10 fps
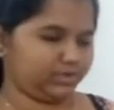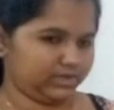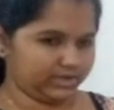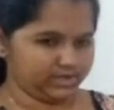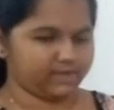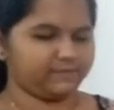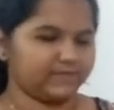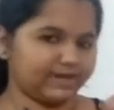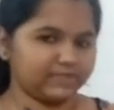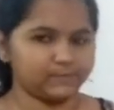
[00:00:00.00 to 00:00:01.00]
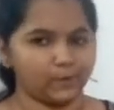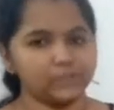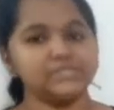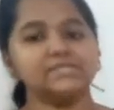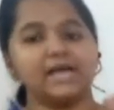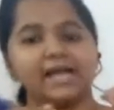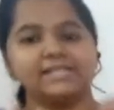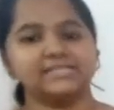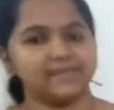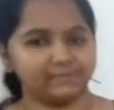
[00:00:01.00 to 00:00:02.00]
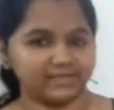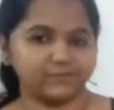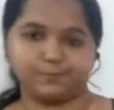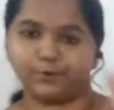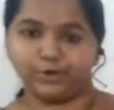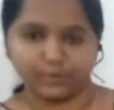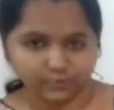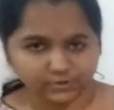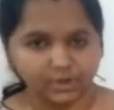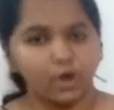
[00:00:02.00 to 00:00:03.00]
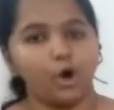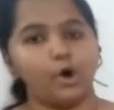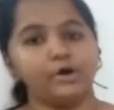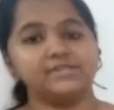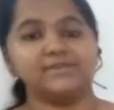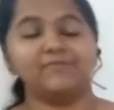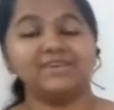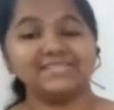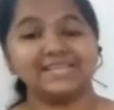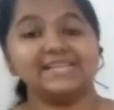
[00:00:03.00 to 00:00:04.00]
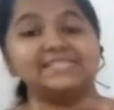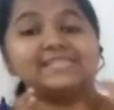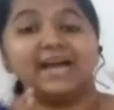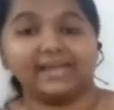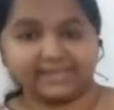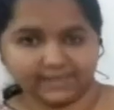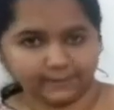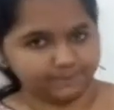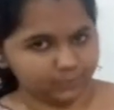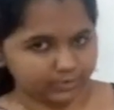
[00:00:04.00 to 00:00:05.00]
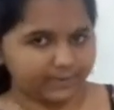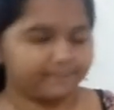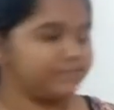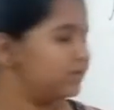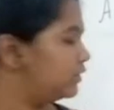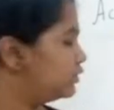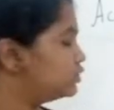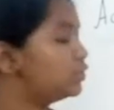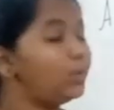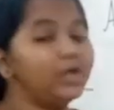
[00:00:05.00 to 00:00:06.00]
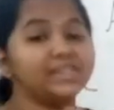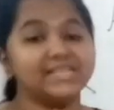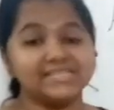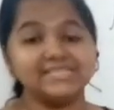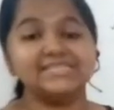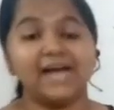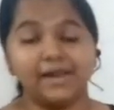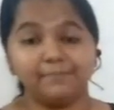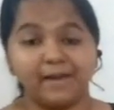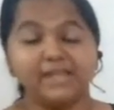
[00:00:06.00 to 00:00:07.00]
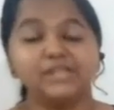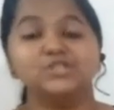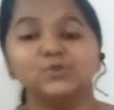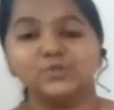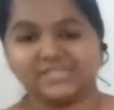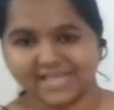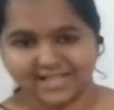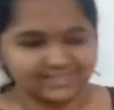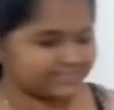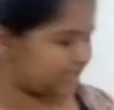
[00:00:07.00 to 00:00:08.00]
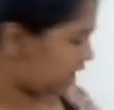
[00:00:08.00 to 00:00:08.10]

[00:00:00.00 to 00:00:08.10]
If the response is either something is produced or someone is attacking, okay. So this is done by two cells,